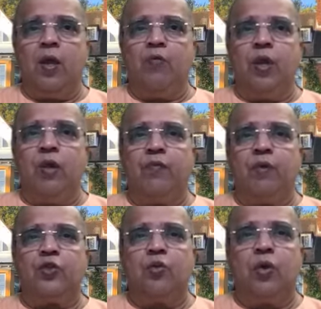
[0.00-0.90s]
We have
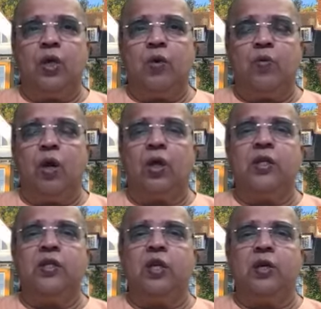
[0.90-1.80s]
first to learn what
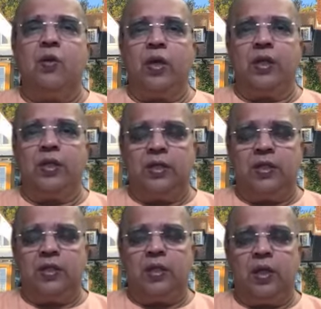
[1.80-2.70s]
this ignorance
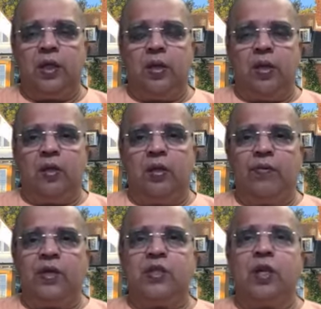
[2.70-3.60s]
is. The
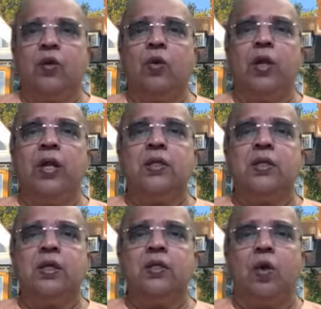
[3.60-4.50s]
first ignorance
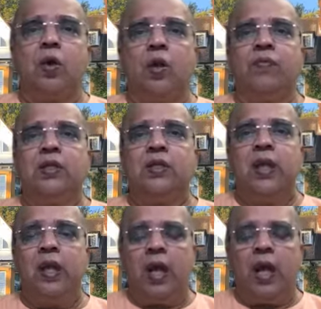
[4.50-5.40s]
is all of us
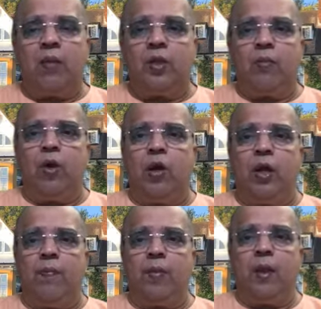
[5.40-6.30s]
think I am the
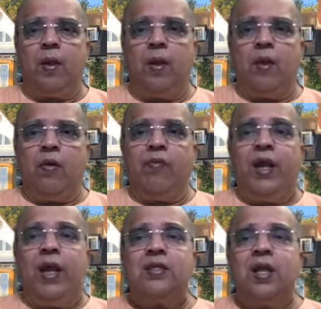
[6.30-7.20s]
body.
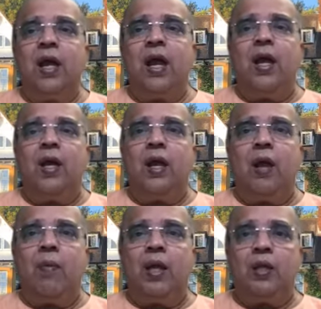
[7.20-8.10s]
When I say I,
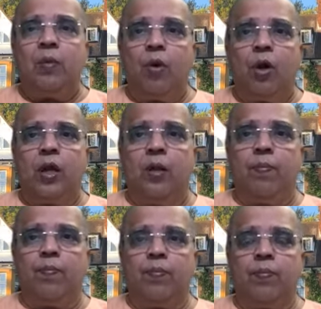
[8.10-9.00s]
am I the body?
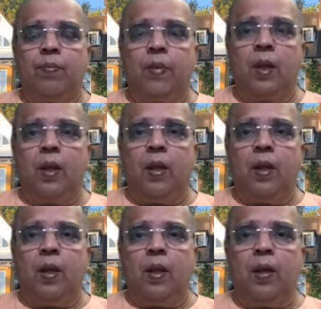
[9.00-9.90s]

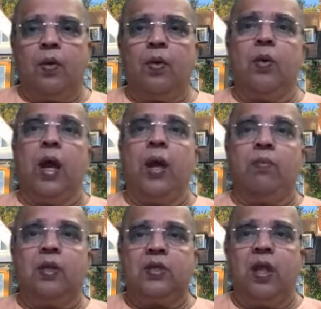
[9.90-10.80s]
No, I
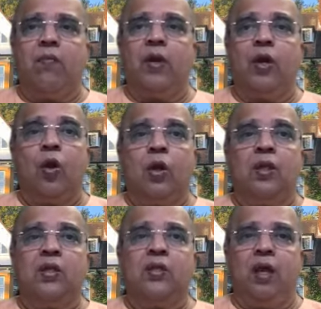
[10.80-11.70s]
am the self, and not
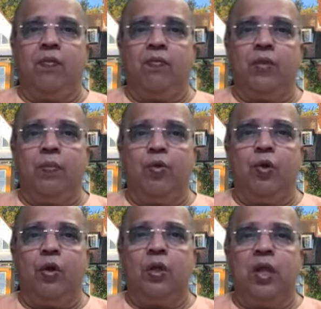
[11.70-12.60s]
the self, the
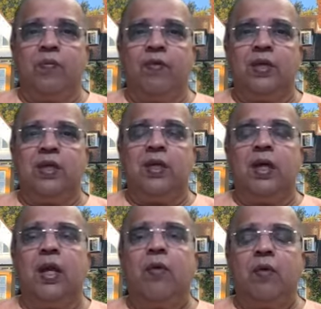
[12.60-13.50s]
pure, the
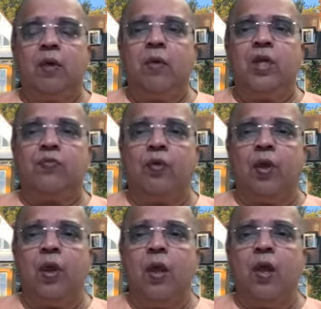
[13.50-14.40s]
effulgent, and ever blissful.